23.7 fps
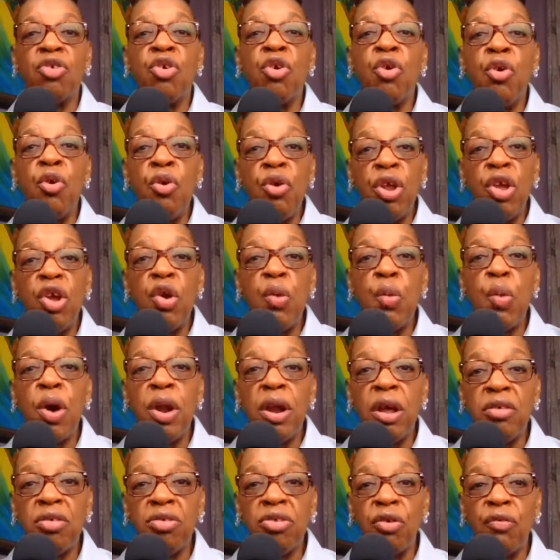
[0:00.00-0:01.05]
Who do you
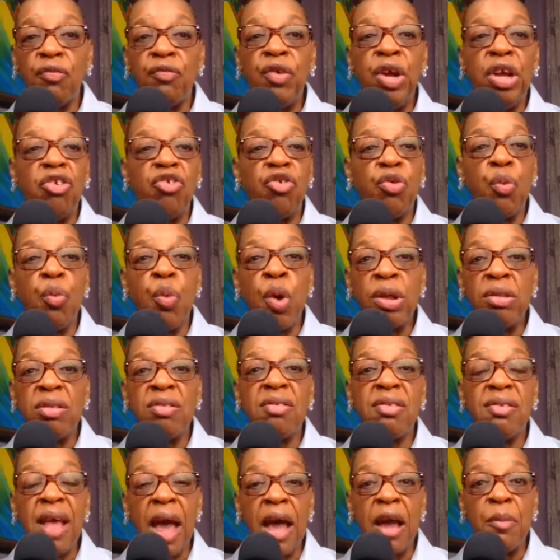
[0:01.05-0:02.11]
want us to reach? What
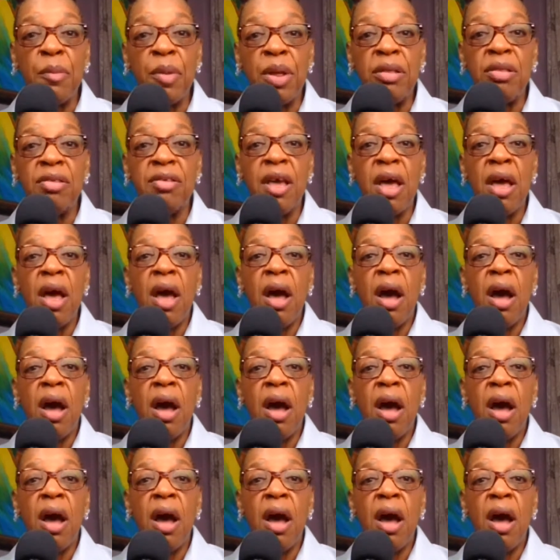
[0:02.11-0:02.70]
segments